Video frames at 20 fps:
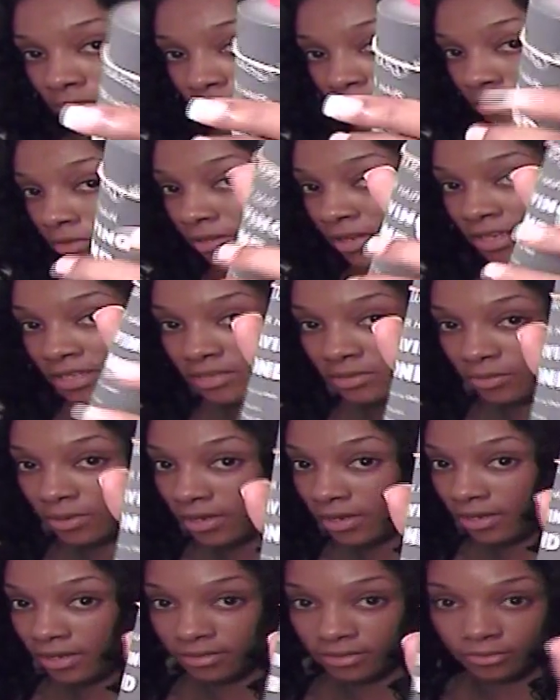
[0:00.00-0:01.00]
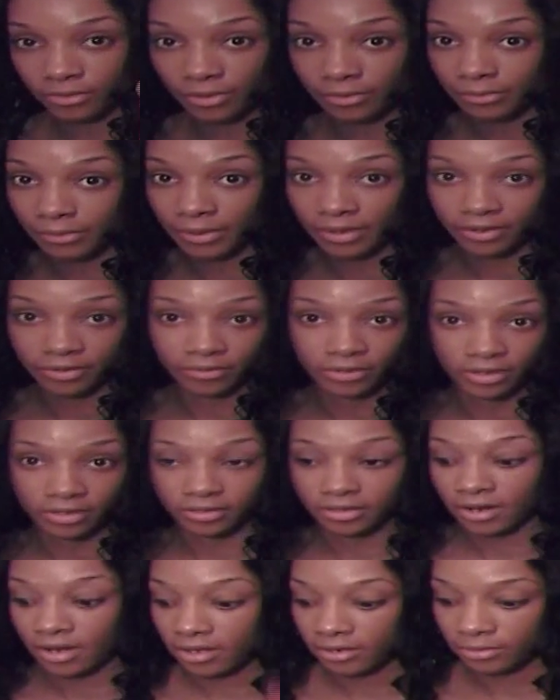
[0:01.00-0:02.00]
Don't ask why I got the rubber band around
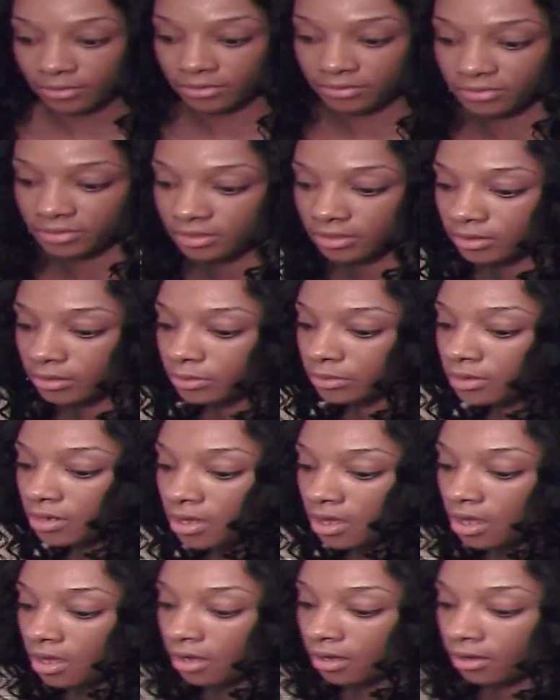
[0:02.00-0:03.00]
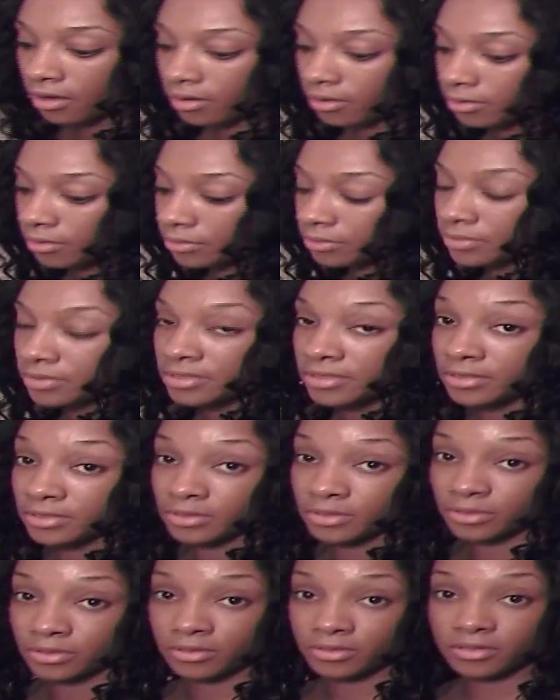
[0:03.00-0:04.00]
there, I don't even know.
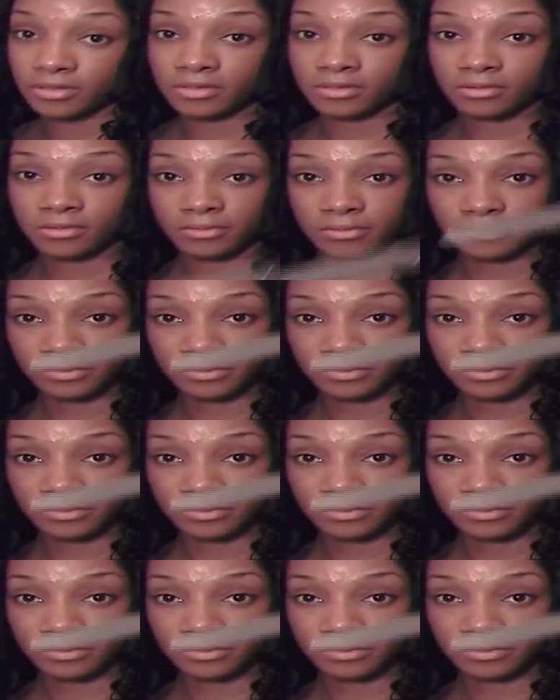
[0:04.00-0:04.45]
Scissors.